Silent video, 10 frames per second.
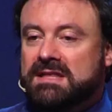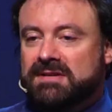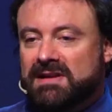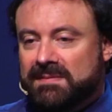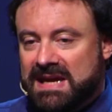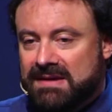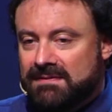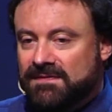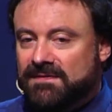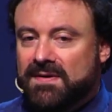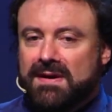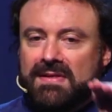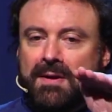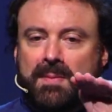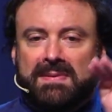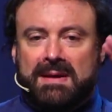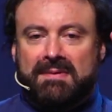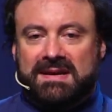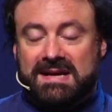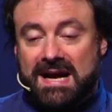developed even further when they
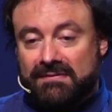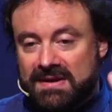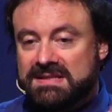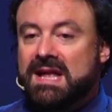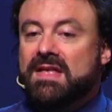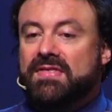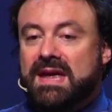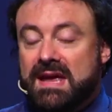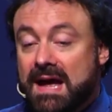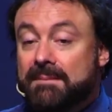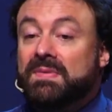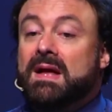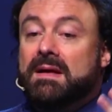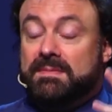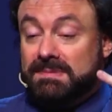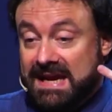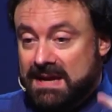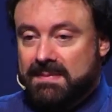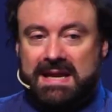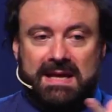recovered the
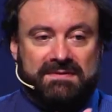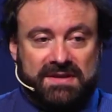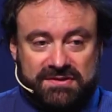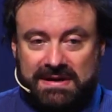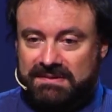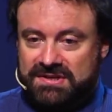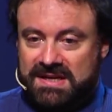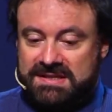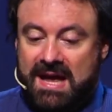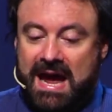plain meaning of the scriptures,